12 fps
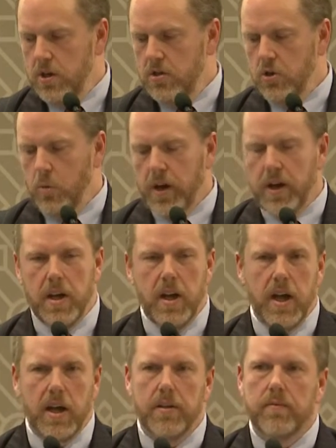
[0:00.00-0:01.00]
So we're going to
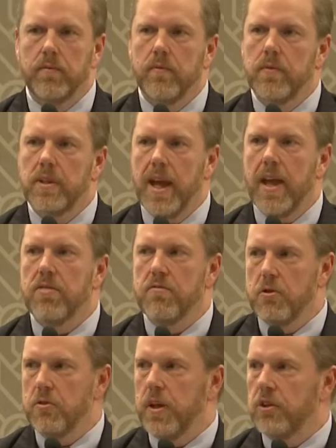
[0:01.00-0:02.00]
need to get
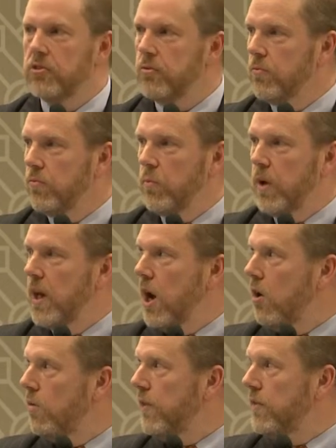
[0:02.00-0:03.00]
through this. We
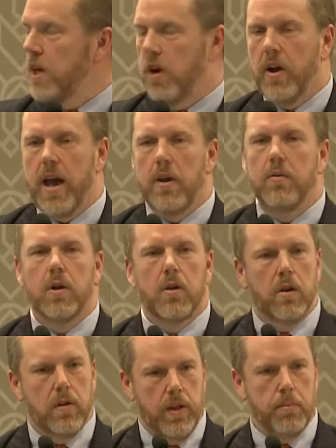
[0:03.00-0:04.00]
know that the year ahead,
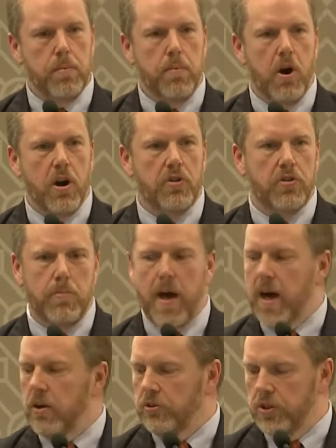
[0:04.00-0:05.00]
there'll be partisan
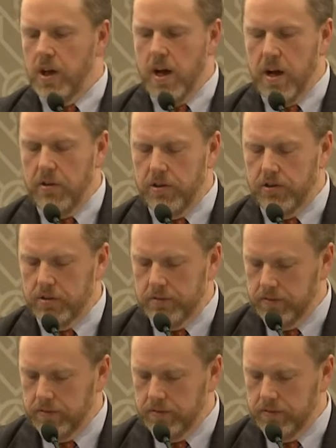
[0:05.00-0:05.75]
battles in Congress.